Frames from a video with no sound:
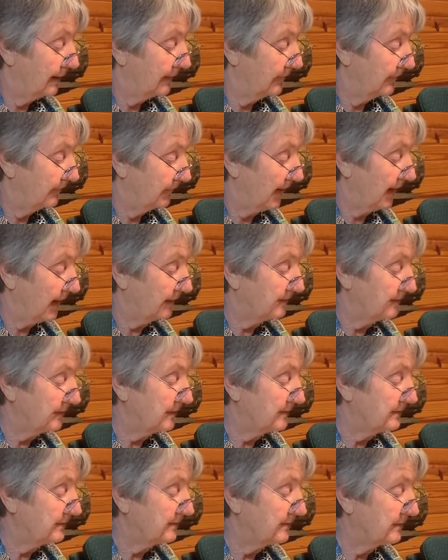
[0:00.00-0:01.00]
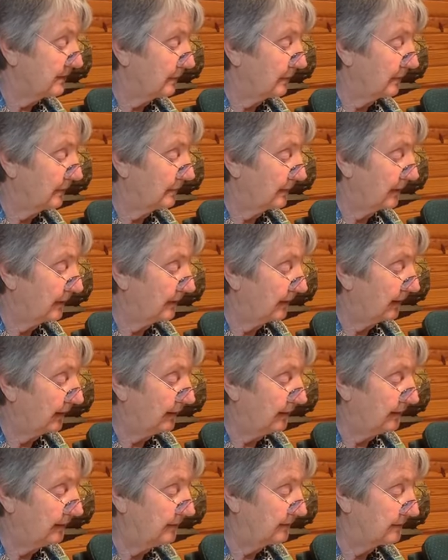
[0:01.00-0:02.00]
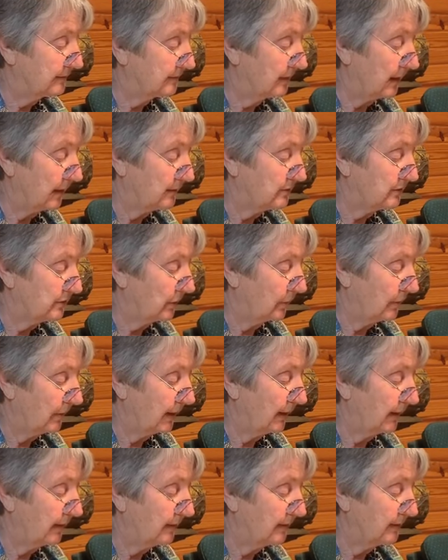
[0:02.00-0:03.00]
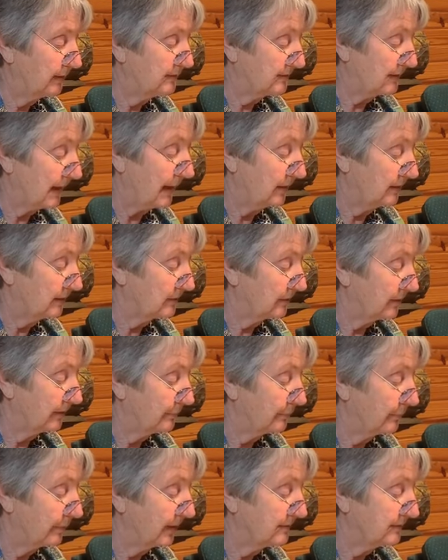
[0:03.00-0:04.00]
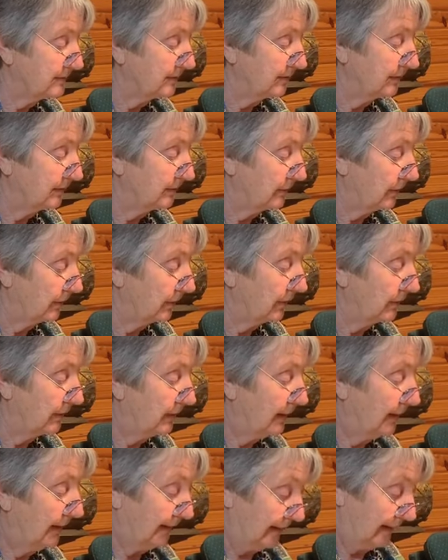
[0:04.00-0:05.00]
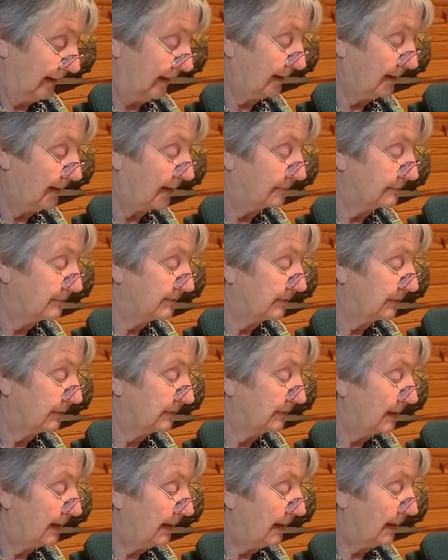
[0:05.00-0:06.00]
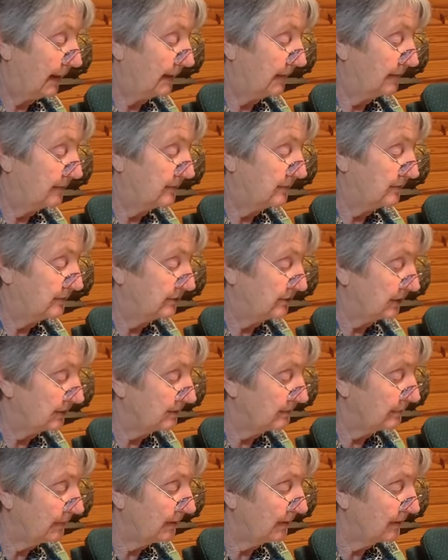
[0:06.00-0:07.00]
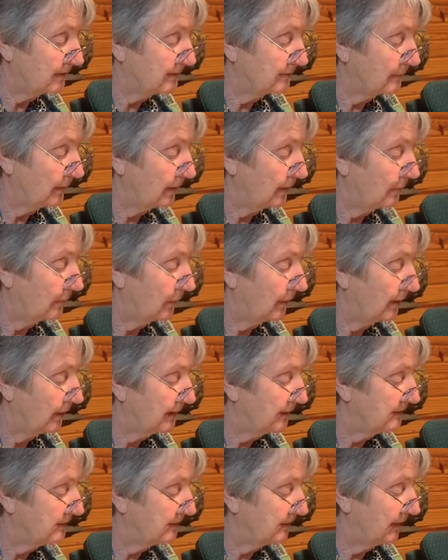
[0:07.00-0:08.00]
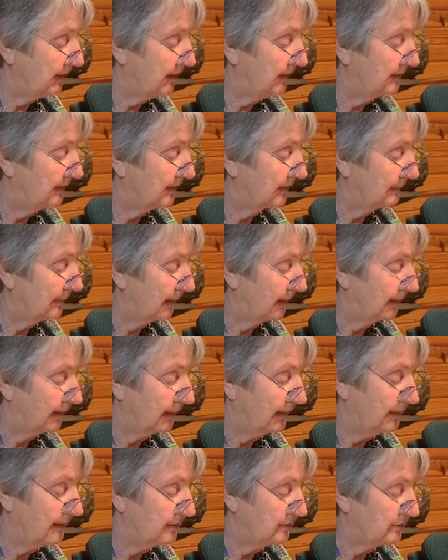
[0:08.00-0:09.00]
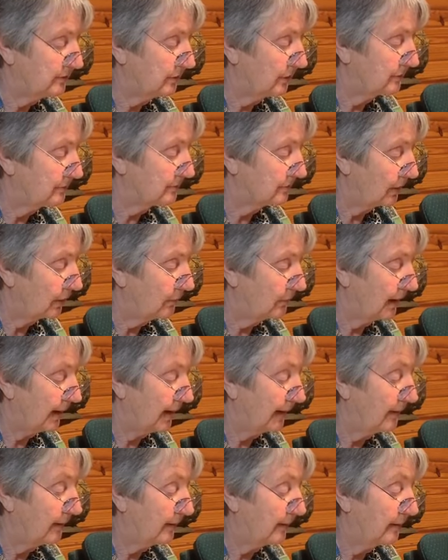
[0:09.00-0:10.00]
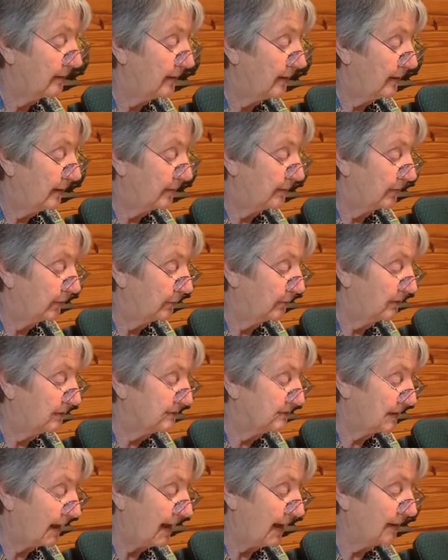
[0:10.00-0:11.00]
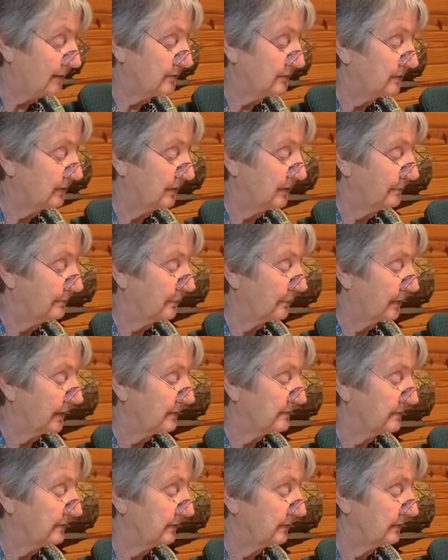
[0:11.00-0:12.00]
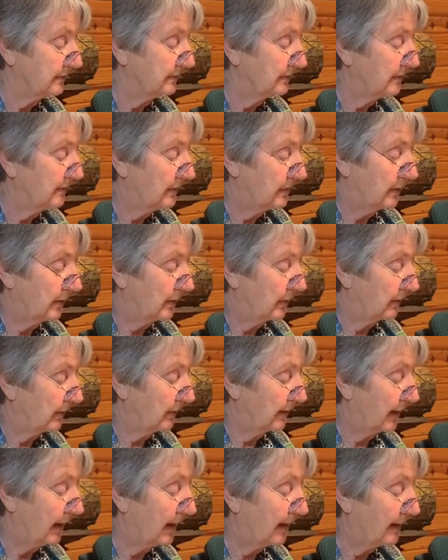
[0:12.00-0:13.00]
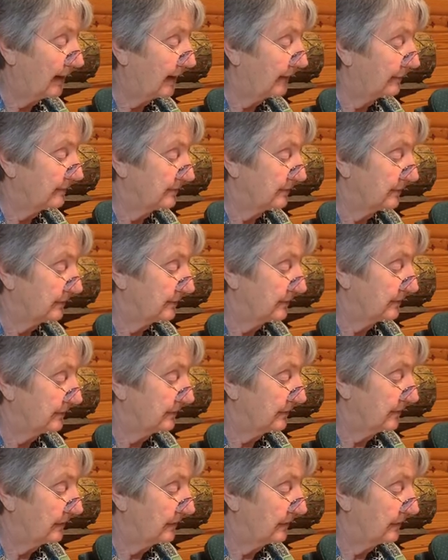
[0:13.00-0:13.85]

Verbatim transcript: The fact is that when my lady does not show anger, it's actually present in her, not absent. And it is just because my work is neat that my lady shows no anger, though it is actually present in her, not absent.